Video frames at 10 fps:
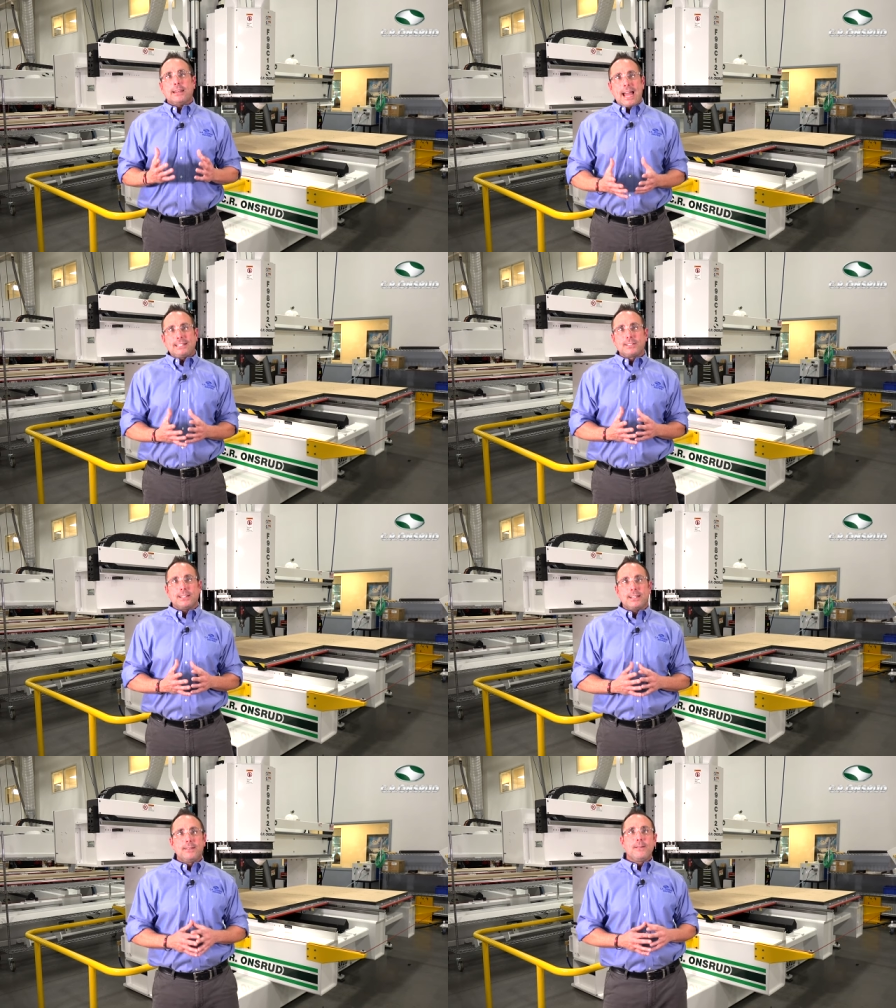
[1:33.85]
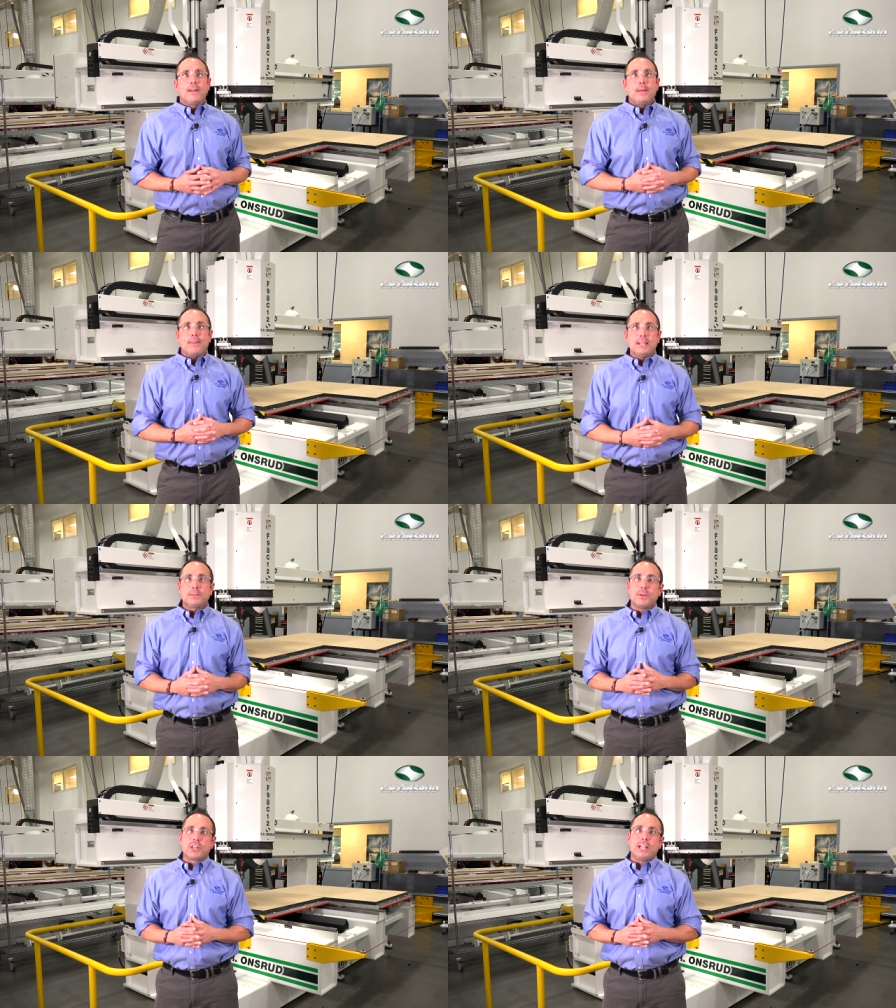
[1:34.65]
Lastly,
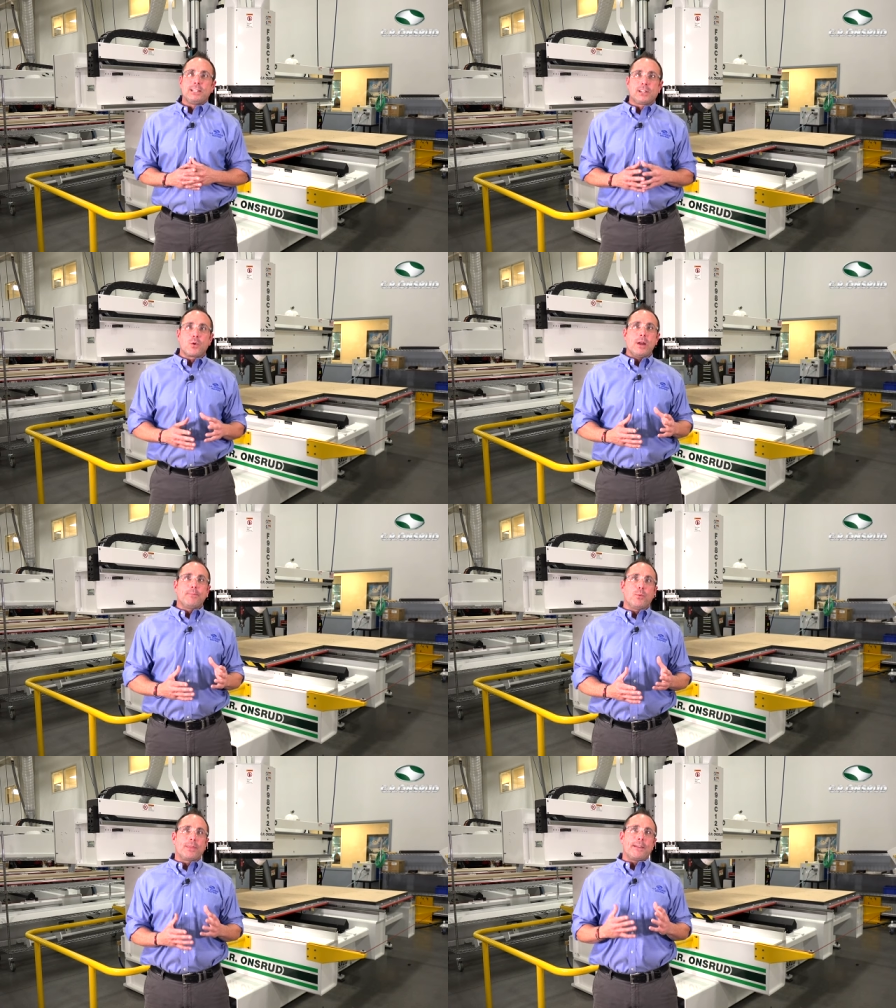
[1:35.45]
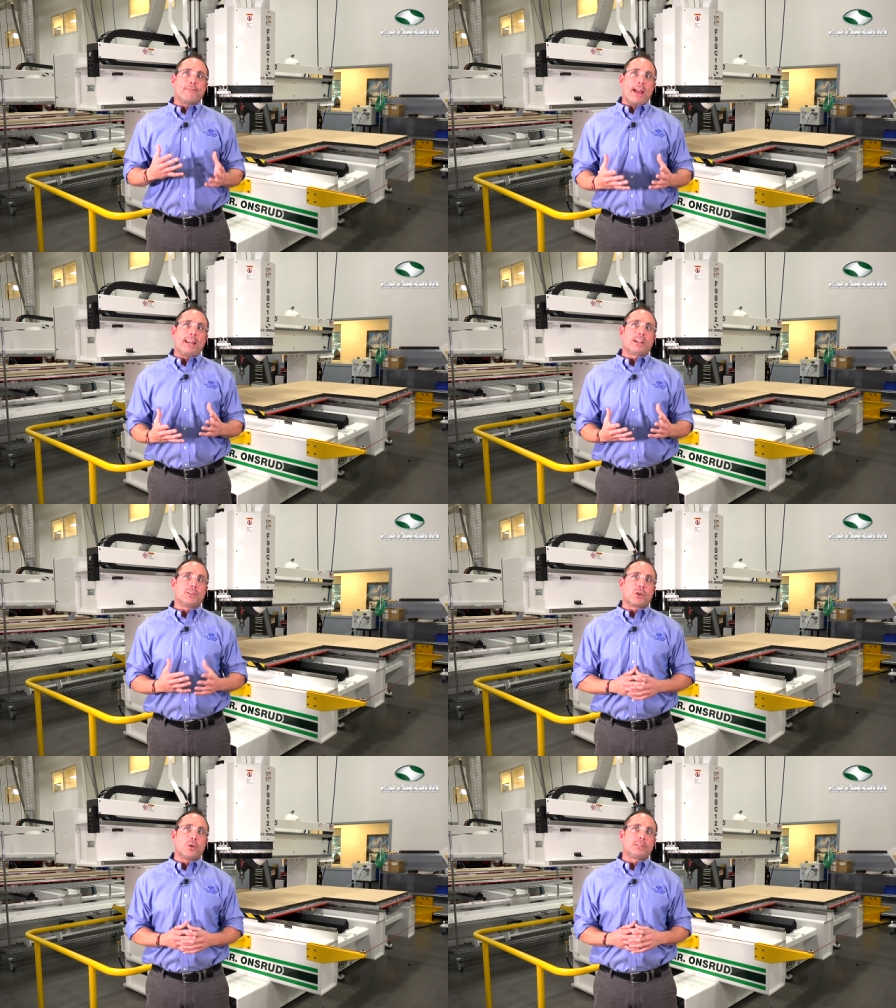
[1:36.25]
this machine is equipped with a FANUC
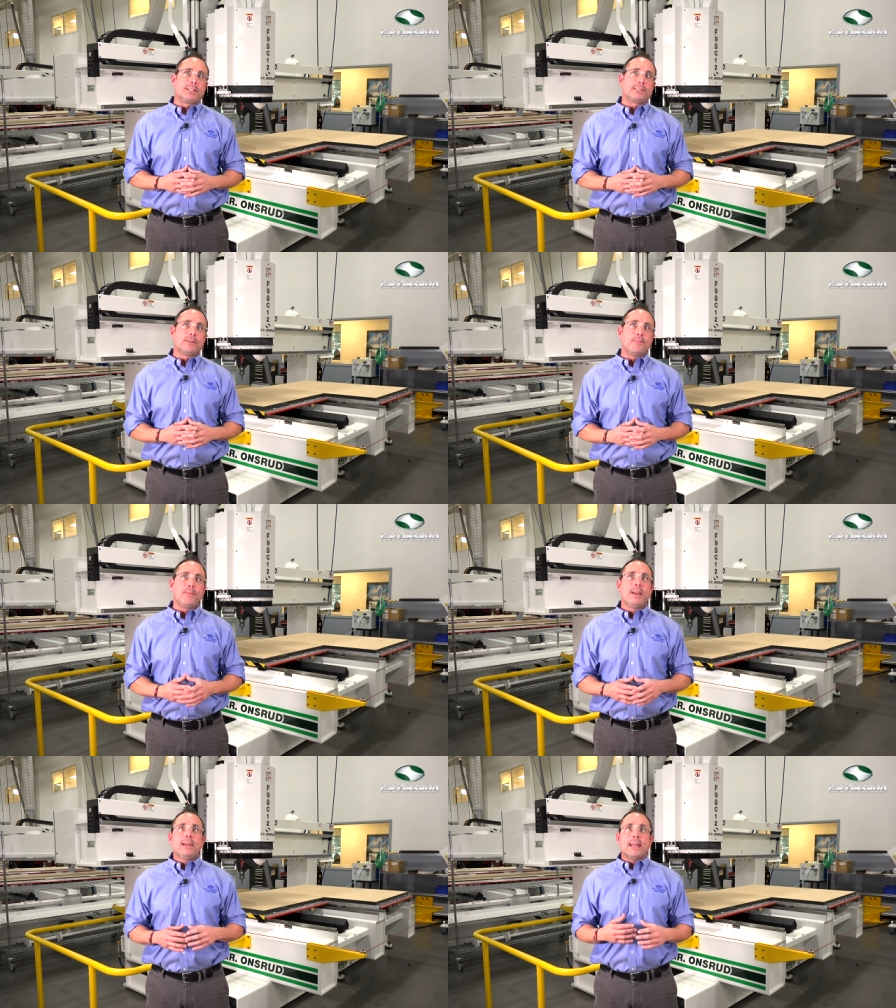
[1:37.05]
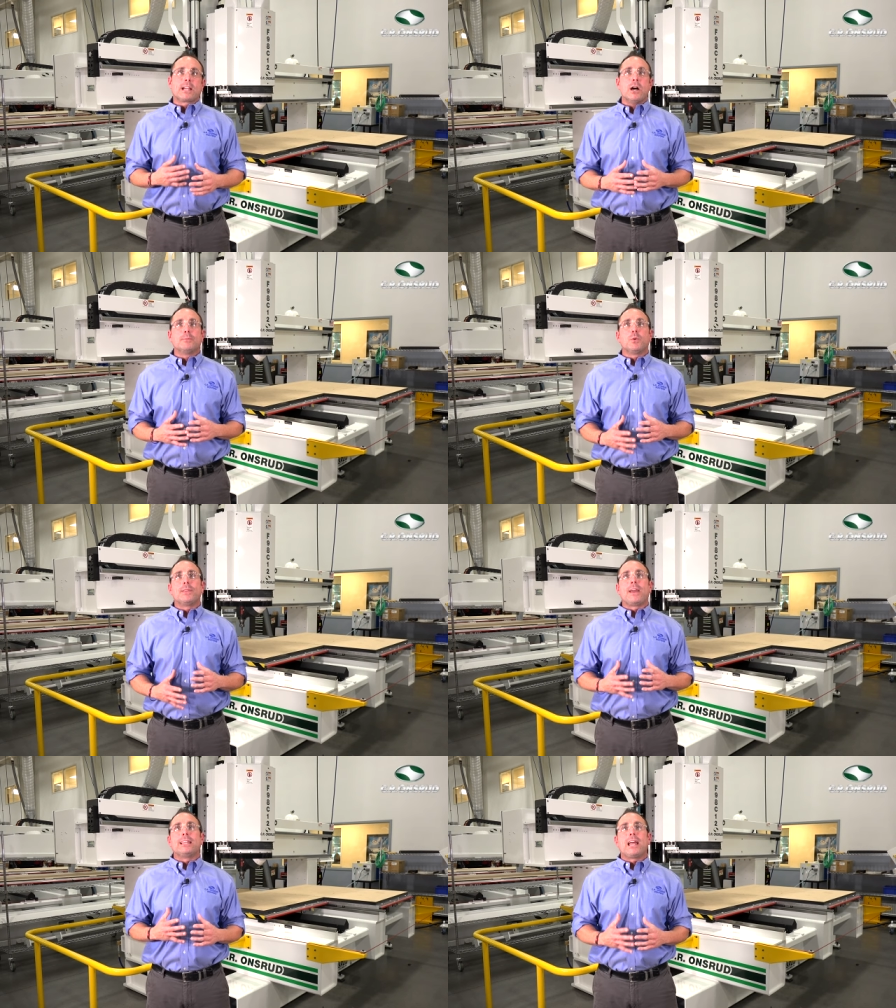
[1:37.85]
control system that comes
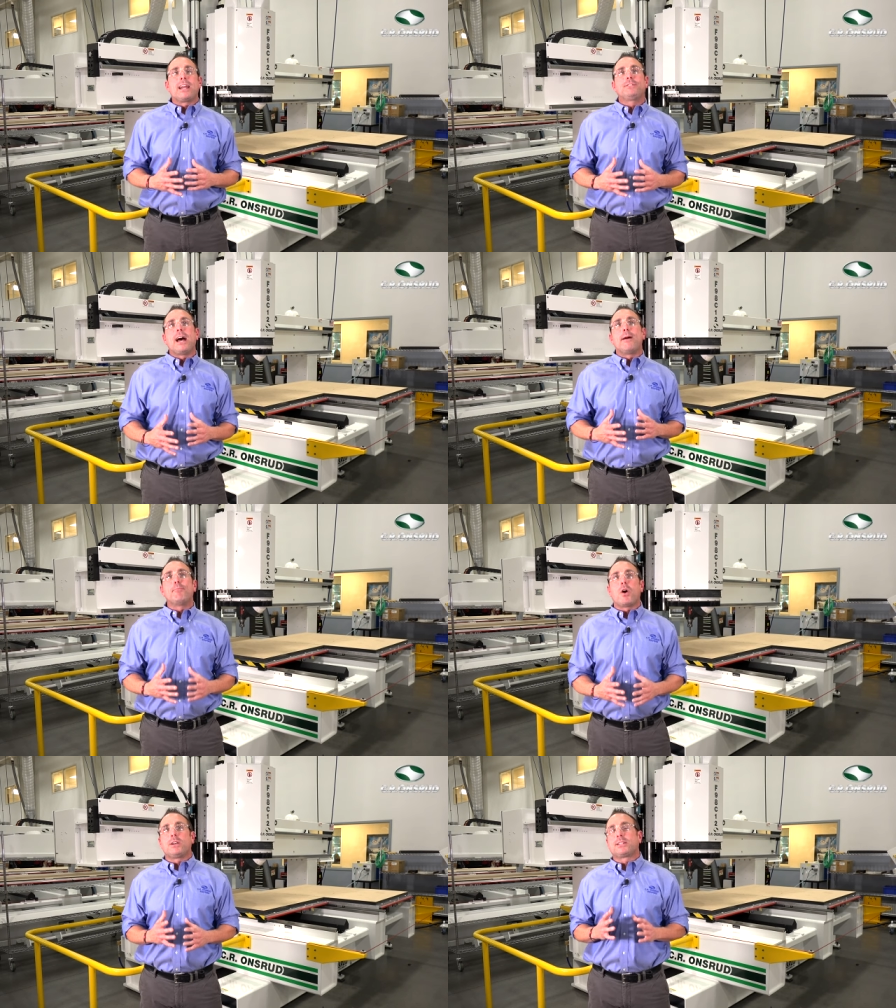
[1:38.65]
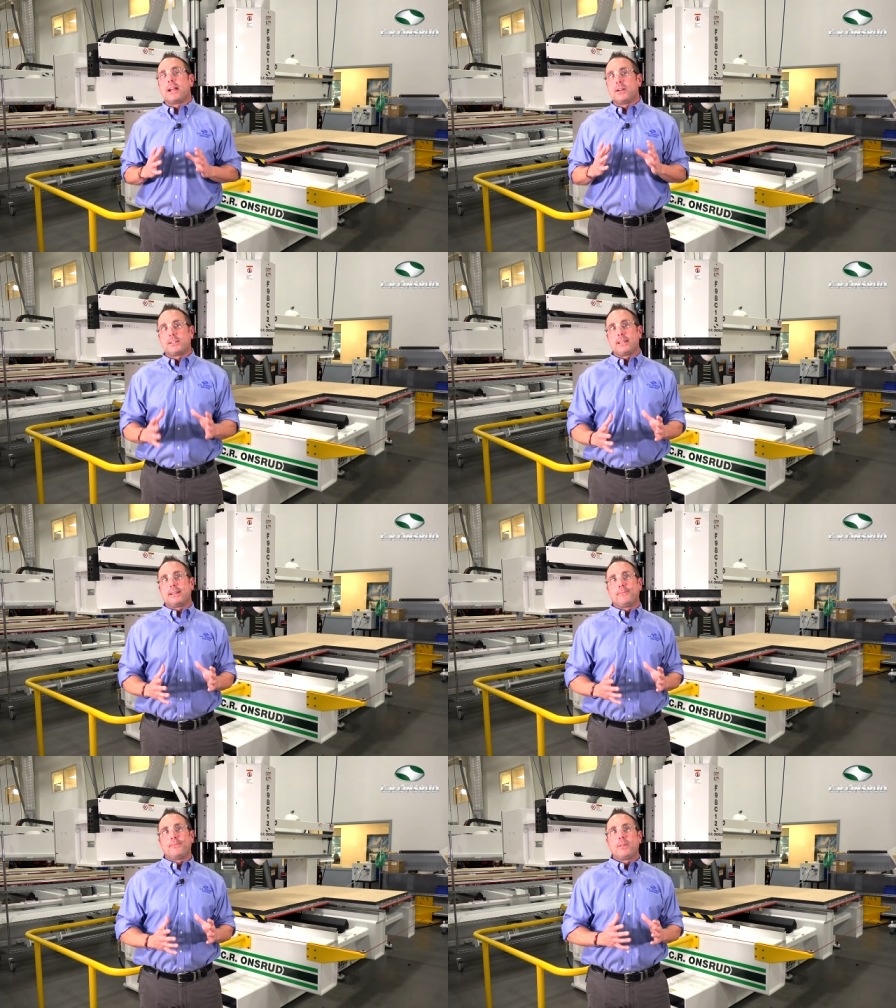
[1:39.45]
with a lifetime parts
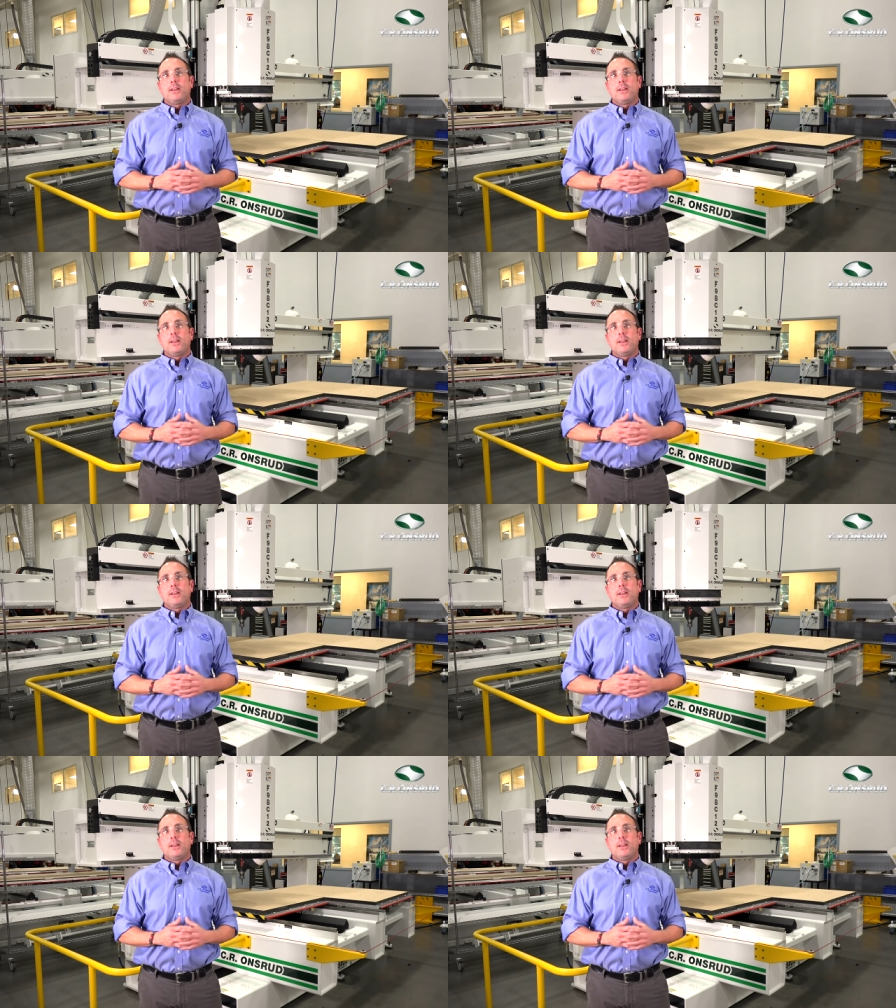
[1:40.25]
guarantee.